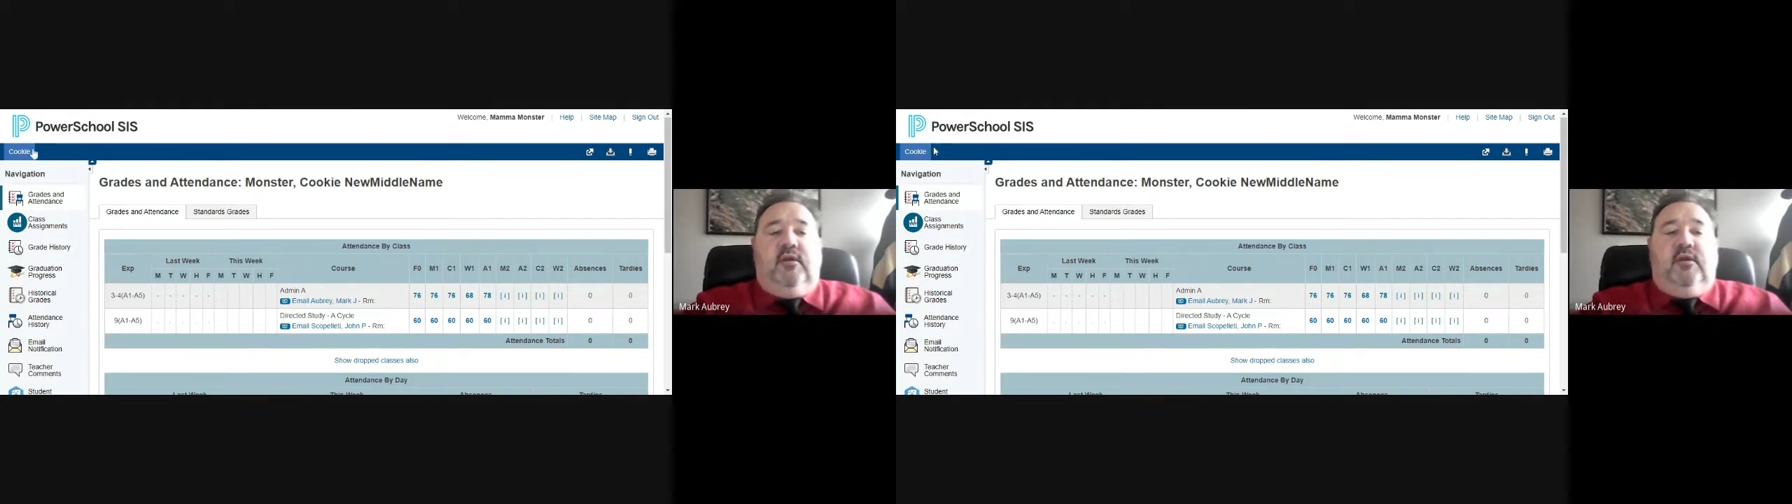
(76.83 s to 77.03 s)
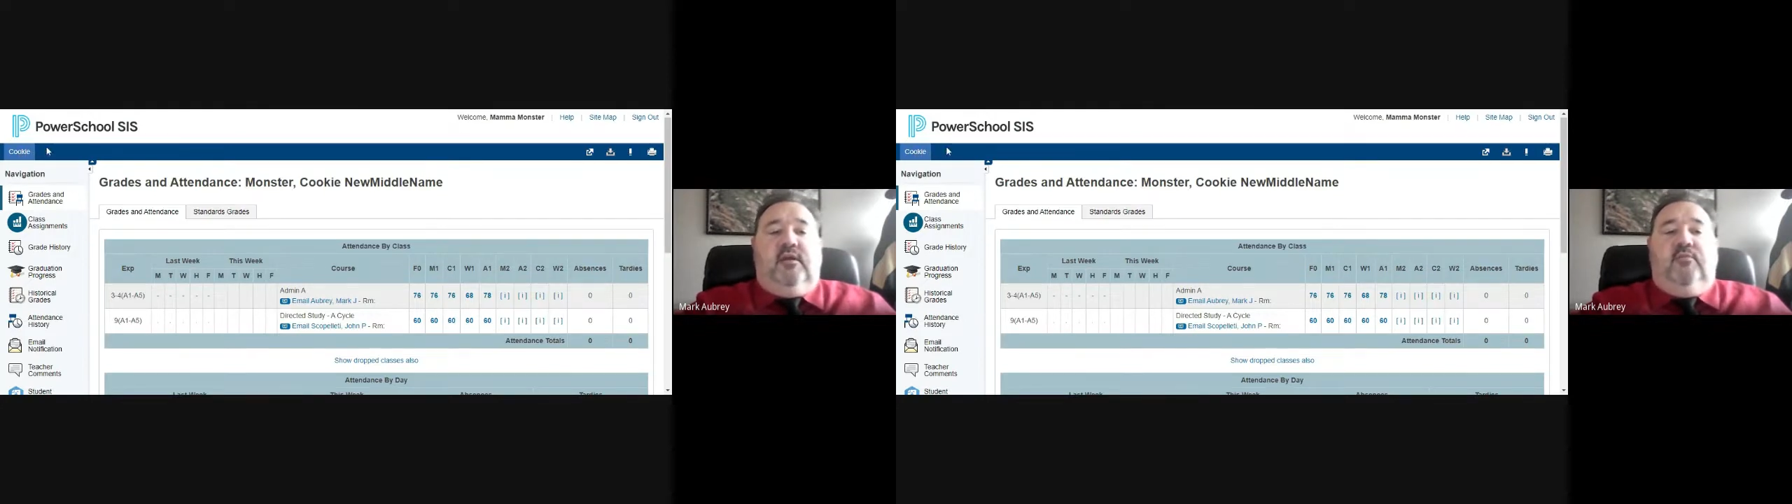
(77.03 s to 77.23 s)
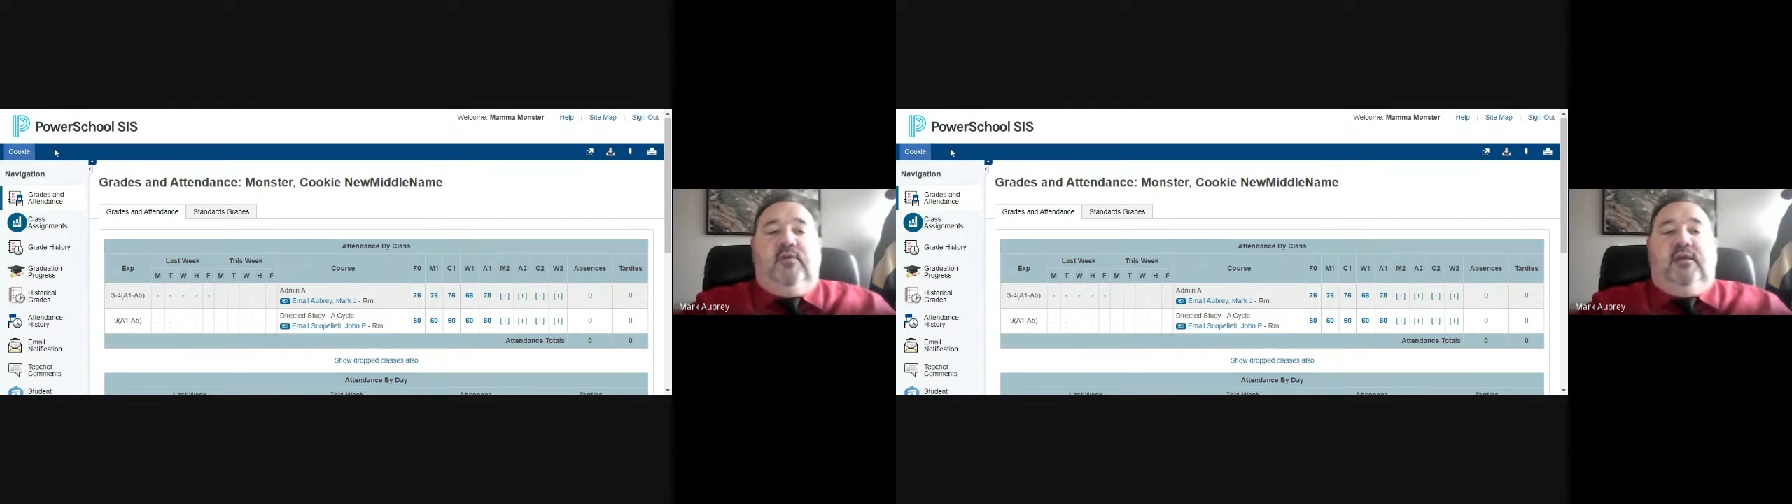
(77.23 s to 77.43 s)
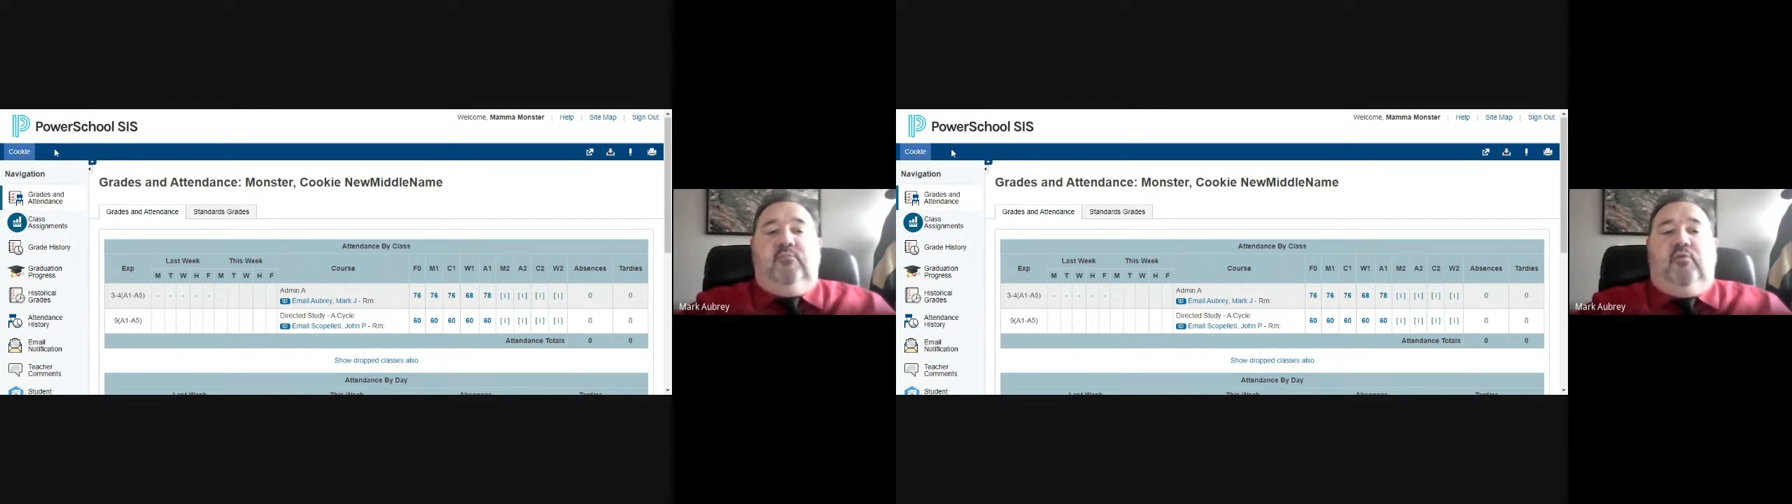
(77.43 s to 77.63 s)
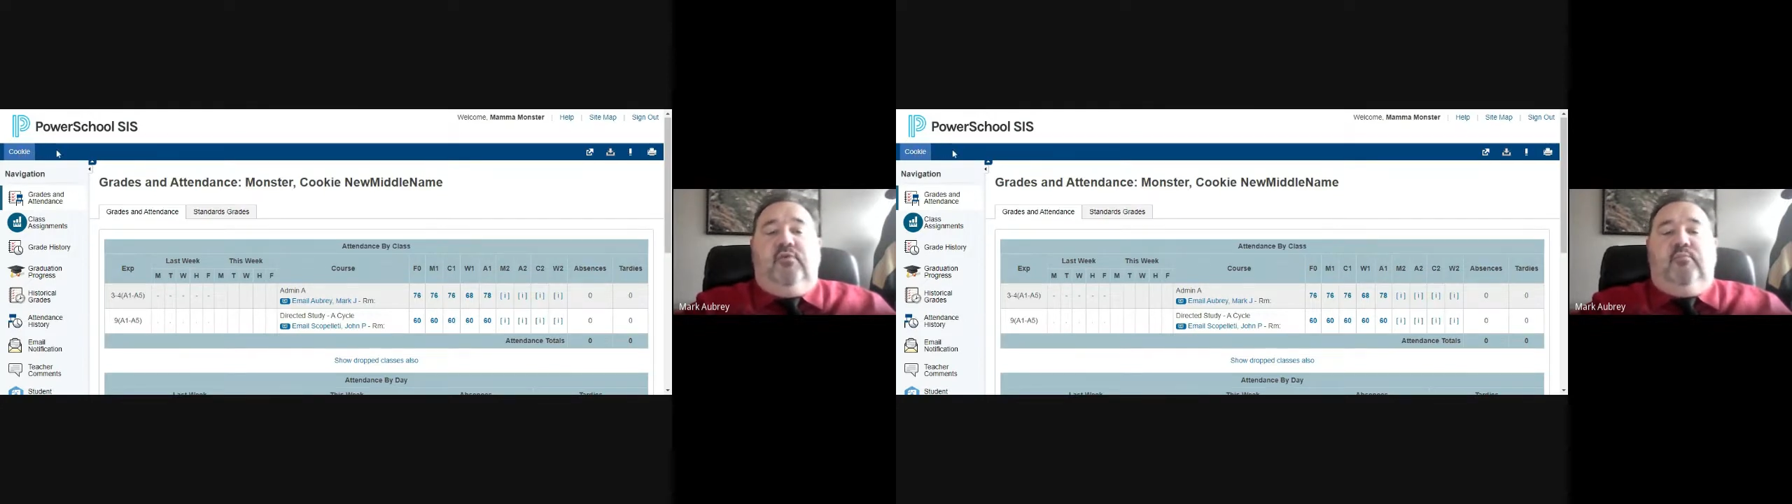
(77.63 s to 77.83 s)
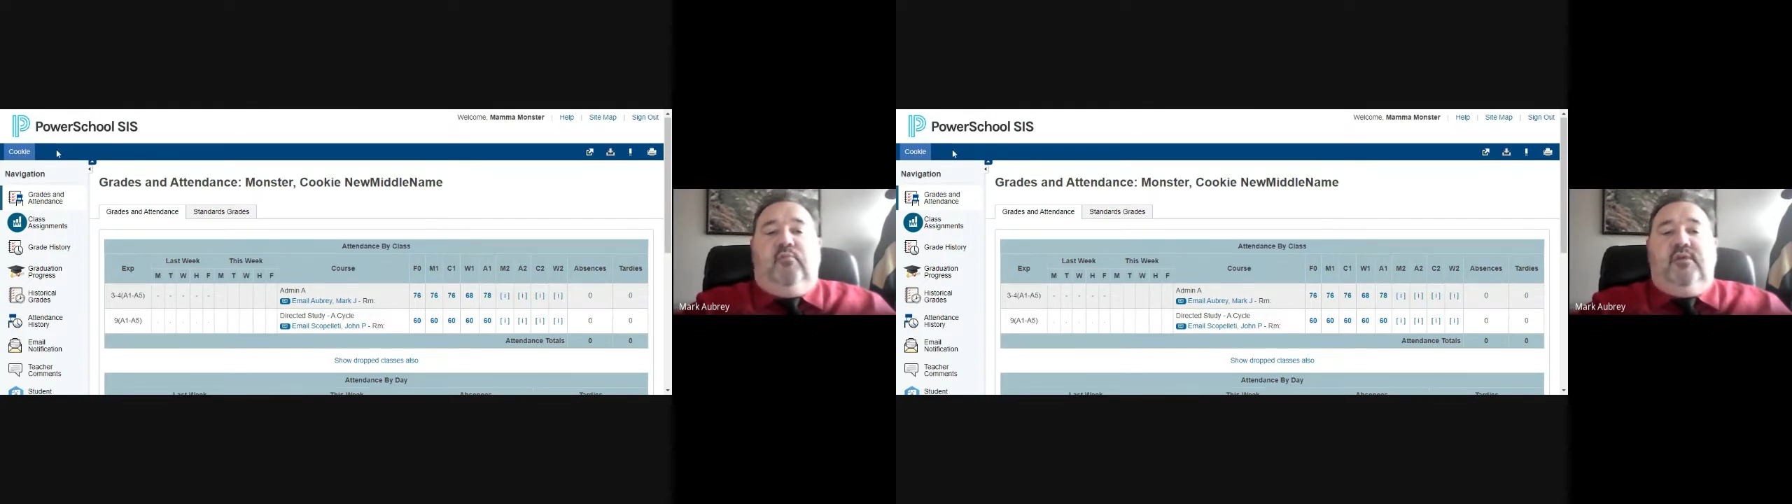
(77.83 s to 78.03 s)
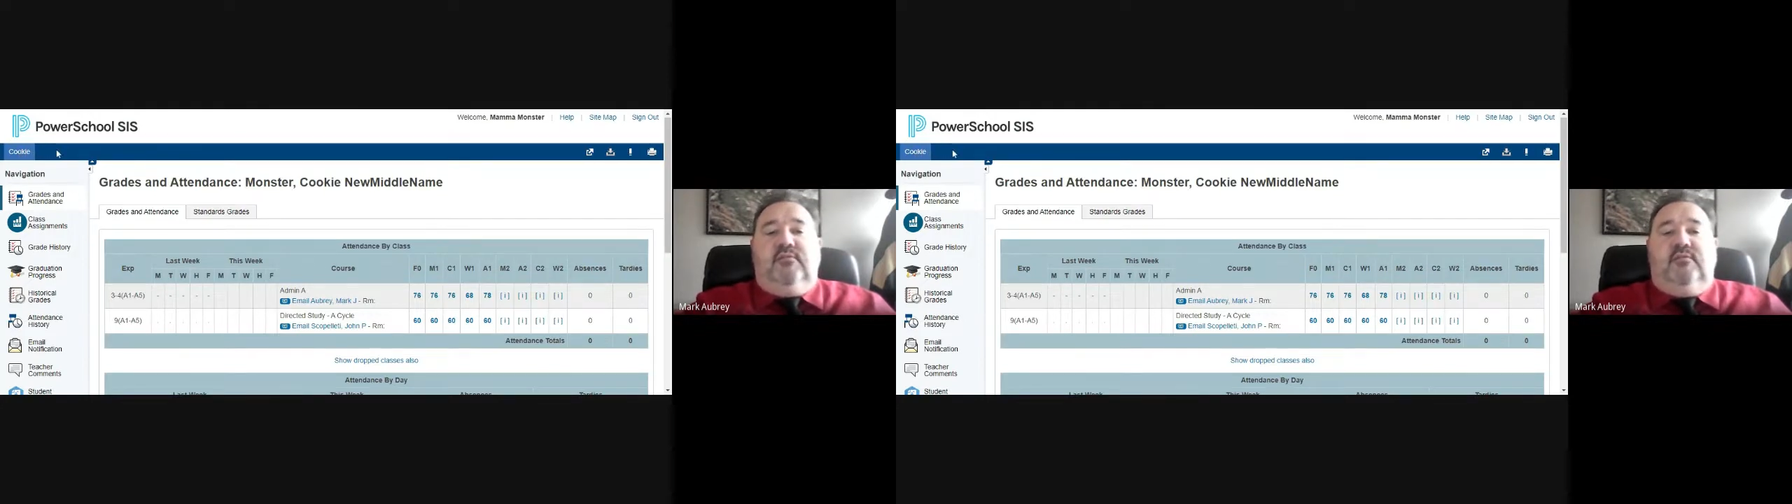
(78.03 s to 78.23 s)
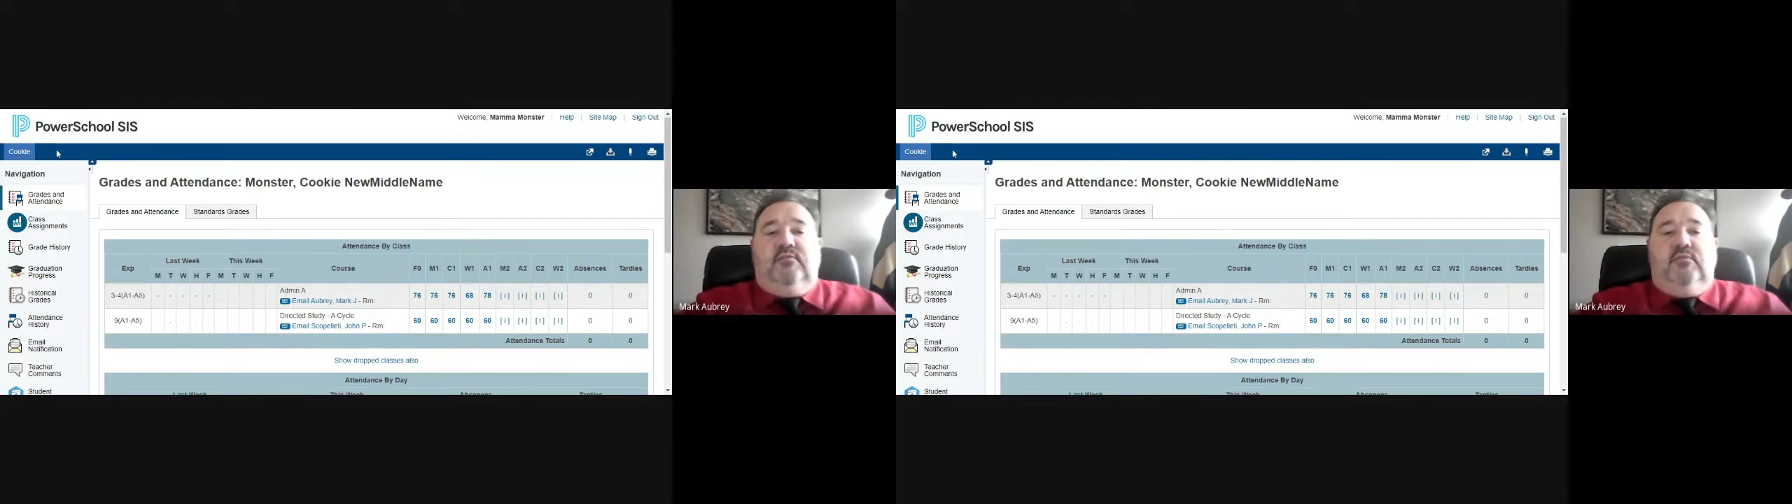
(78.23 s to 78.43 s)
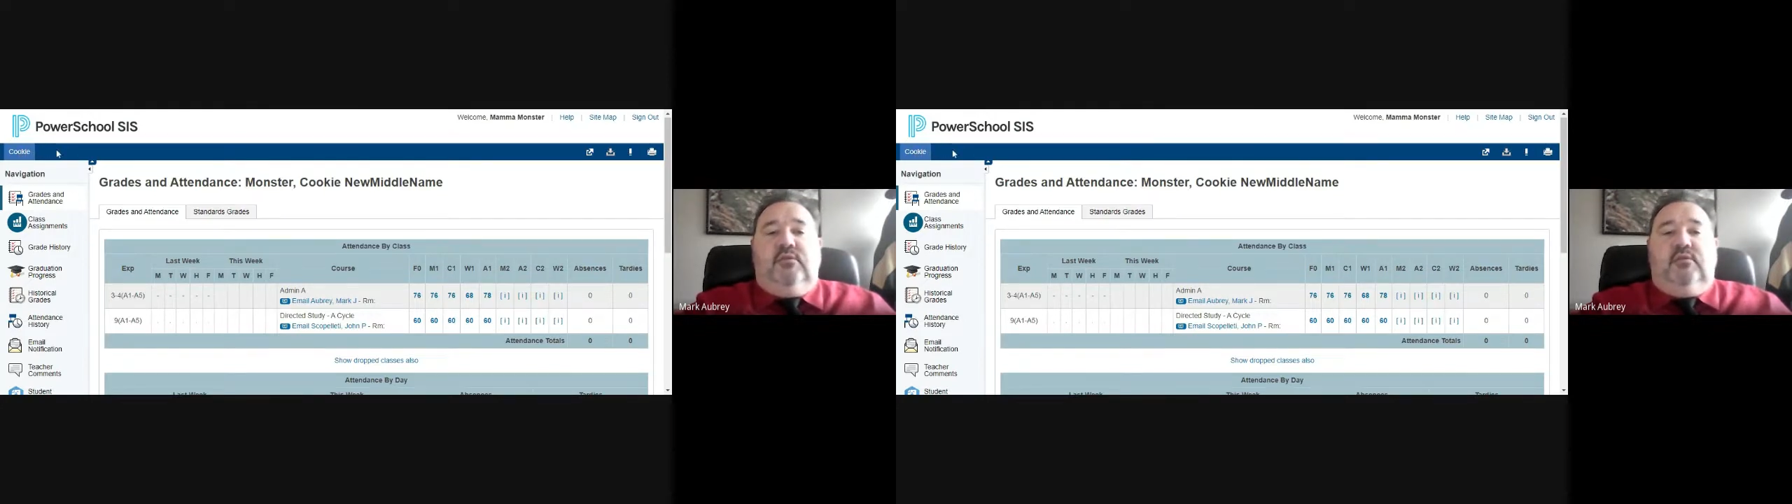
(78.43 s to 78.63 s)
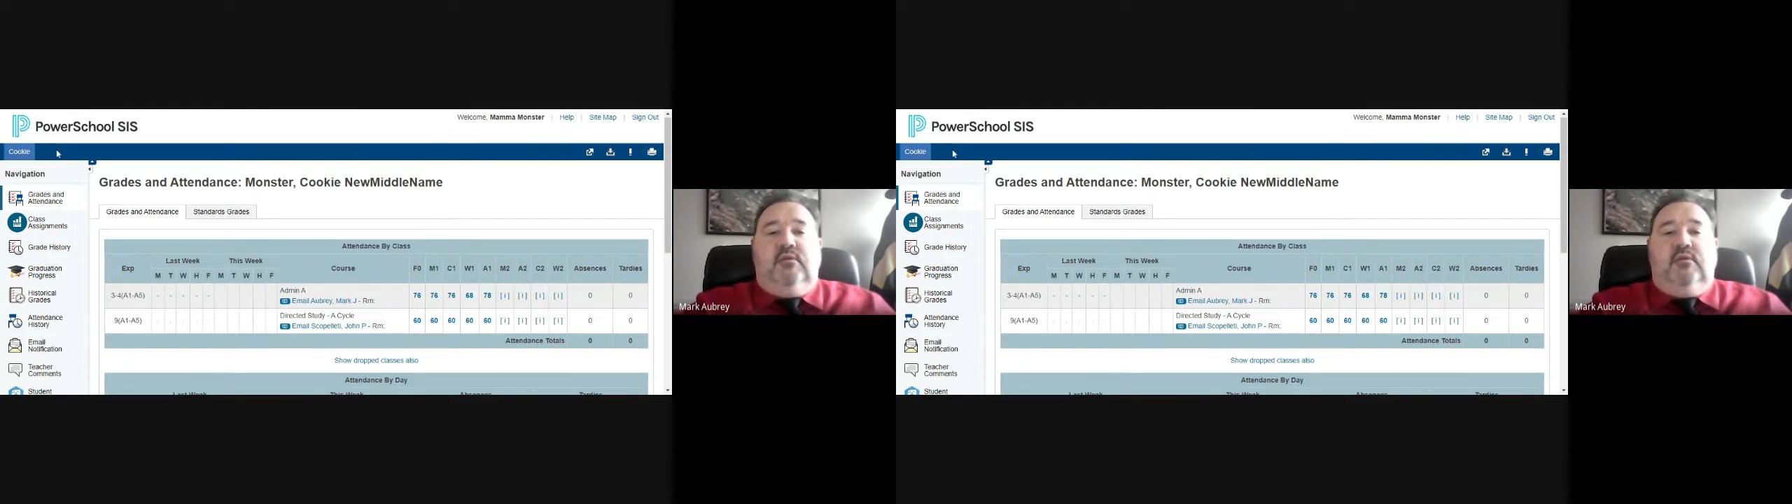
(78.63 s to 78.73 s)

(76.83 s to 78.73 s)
If we had more than one student,